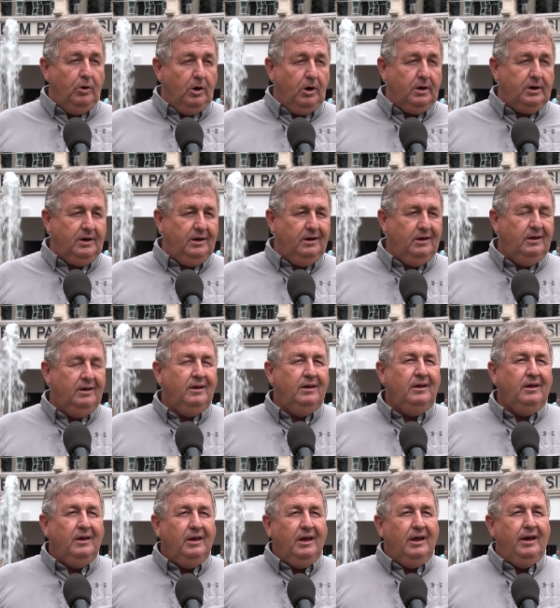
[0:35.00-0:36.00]
work.
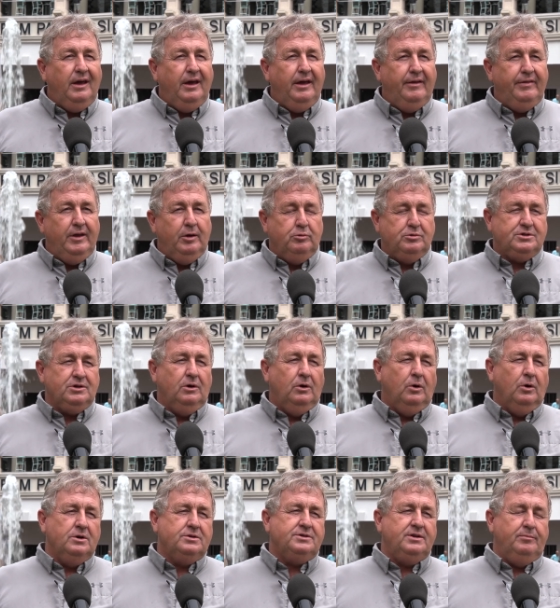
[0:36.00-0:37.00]
And there was a
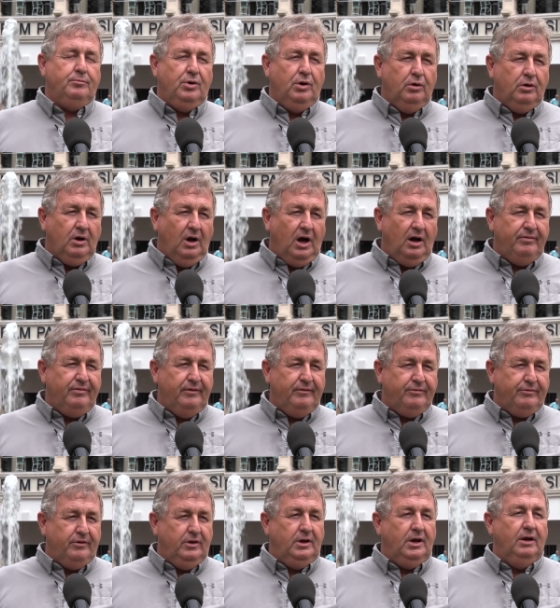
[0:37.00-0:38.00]
horse that broke off in
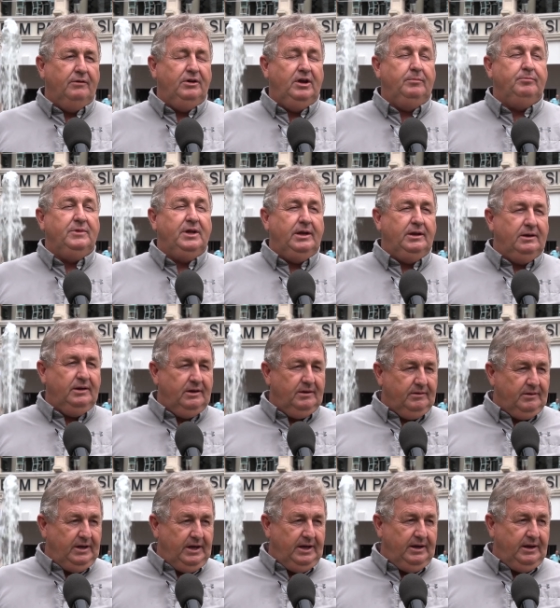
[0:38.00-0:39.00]
front of him that
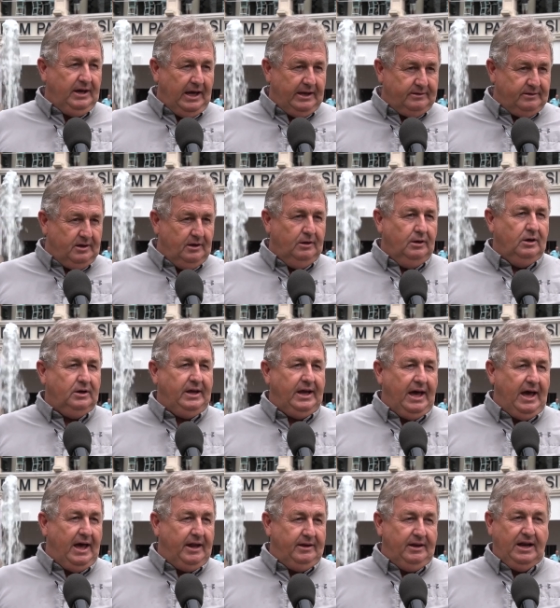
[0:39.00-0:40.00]
he got to look
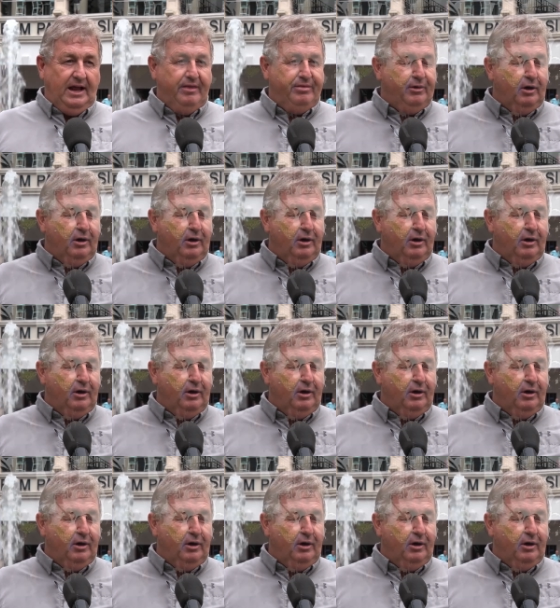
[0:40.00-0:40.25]
at that I